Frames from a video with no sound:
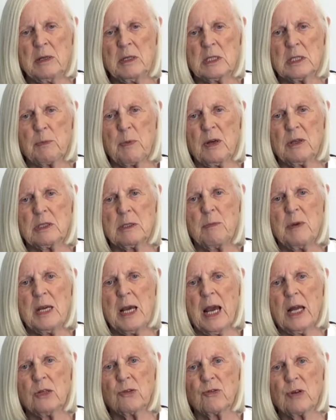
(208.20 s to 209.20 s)
that spoke to me
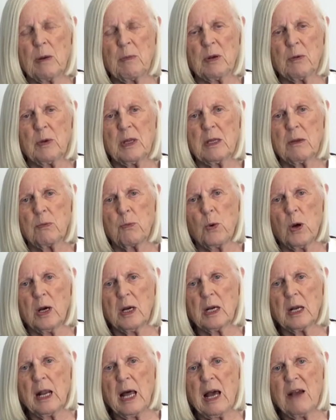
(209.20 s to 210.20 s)
had trouble with
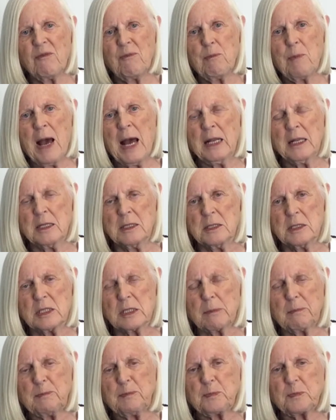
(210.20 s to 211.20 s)
work-life
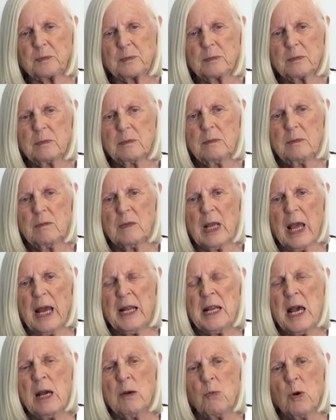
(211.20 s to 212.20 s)
balance.
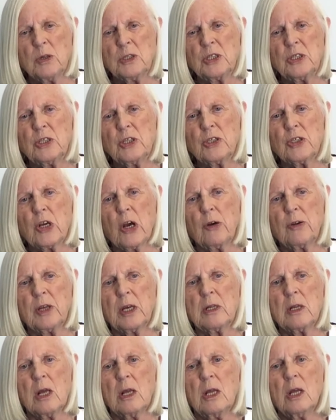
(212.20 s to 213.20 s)
And I wanted to show
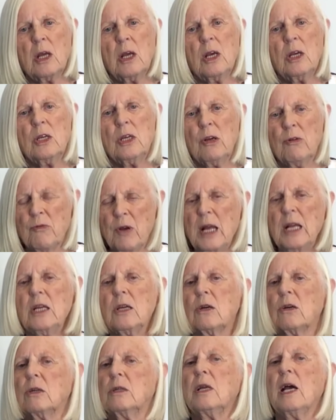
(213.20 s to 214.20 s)
that you
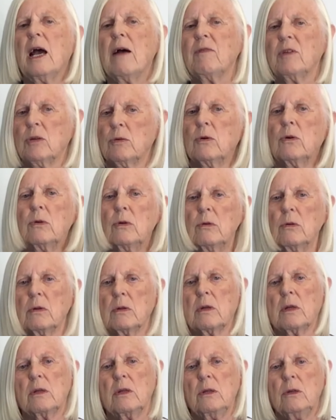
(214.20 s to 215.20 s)
really could have it
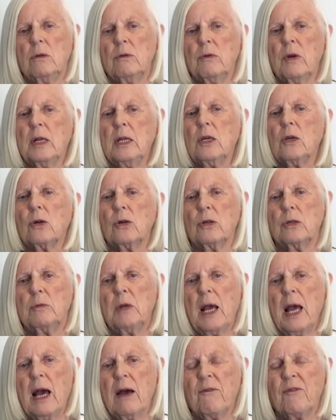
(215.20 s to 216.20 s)
all. You really
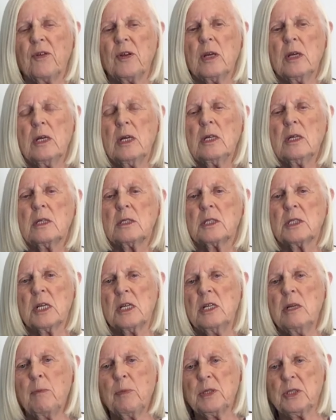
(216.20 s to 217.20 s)
could have a
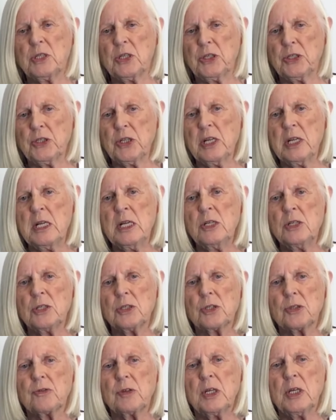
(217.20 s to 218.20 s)
senior position in
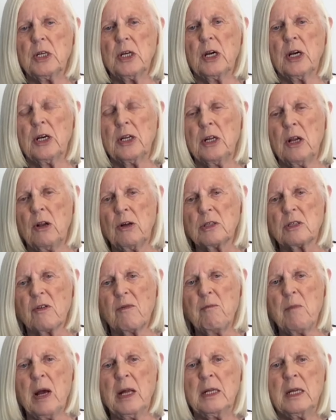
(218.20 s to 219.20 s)
industry, earn a lot
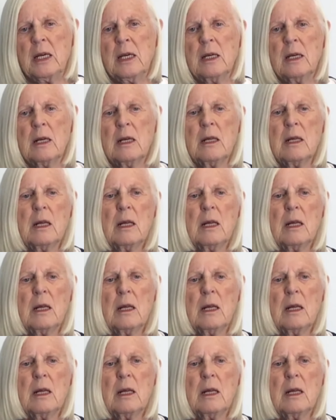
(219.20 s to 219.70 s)
of money,